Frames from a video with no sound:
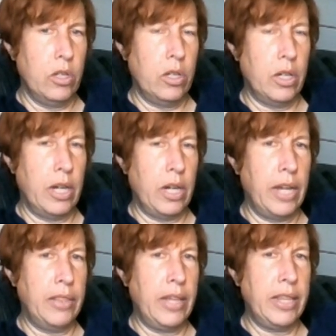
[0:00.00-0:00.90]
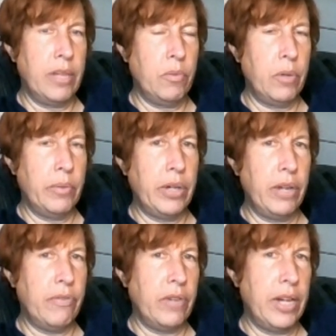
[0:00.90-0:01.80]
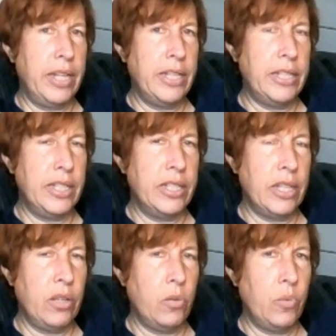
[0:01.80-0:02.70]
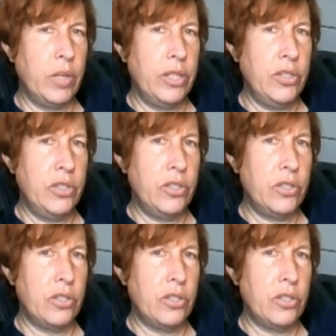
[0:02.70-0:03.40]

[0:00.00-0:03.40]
uh, I think that what we're going to find is these other ones